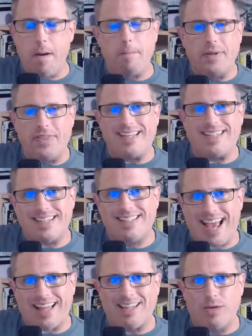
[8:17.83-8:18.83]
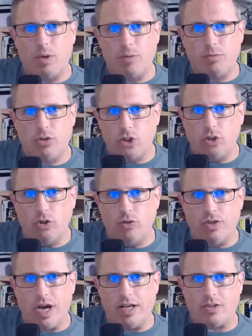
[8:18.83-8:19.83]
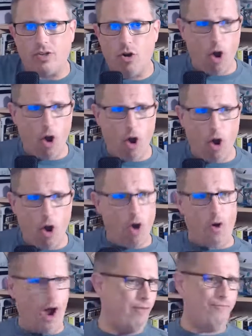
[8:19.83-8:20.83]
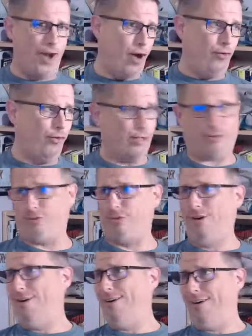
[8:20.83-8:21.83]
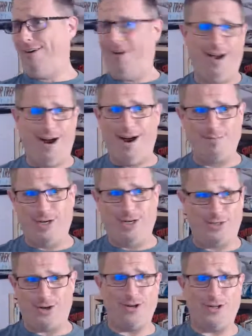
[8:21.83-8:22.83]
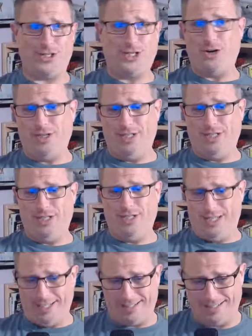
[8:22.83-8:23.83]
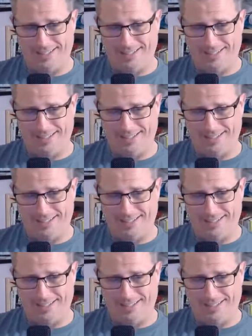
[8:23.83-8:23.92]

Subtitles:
But that's exactly what Sulu does. Oh, I found this. I'm going to start shooting it.